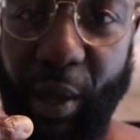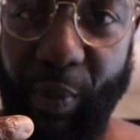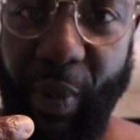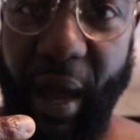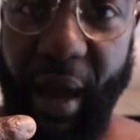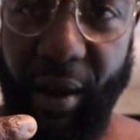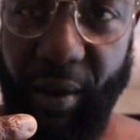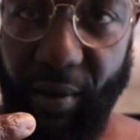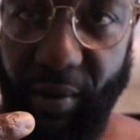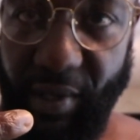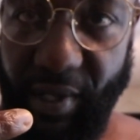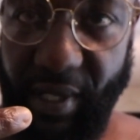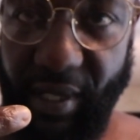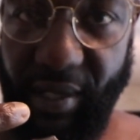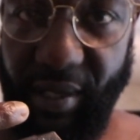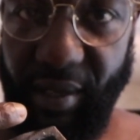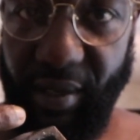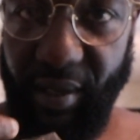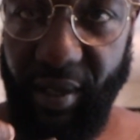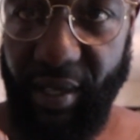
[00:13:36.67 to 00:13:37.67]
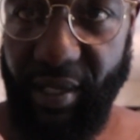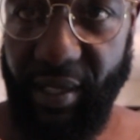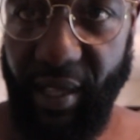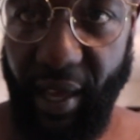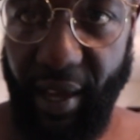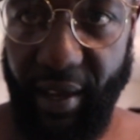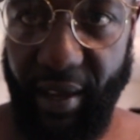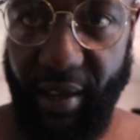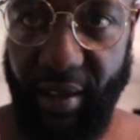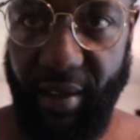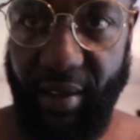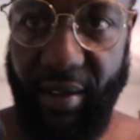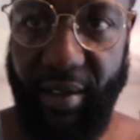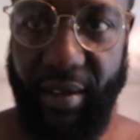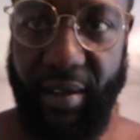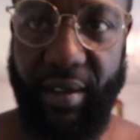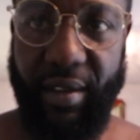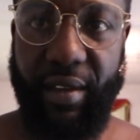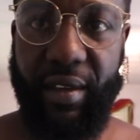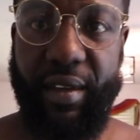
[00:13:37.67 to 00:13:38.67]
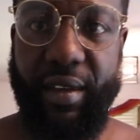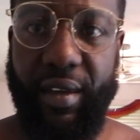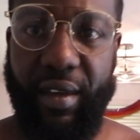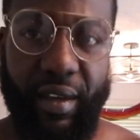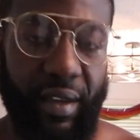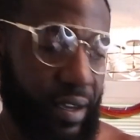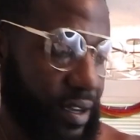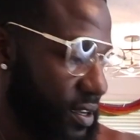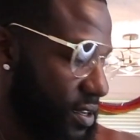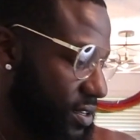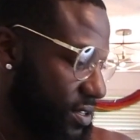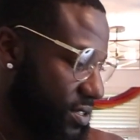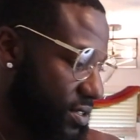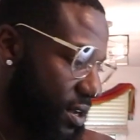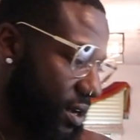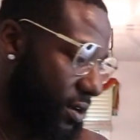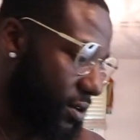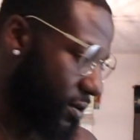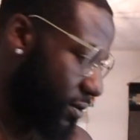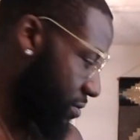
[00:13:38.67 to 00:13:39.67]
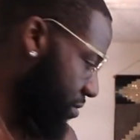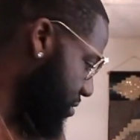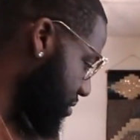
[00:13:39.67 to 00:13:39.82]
pounds looks like. So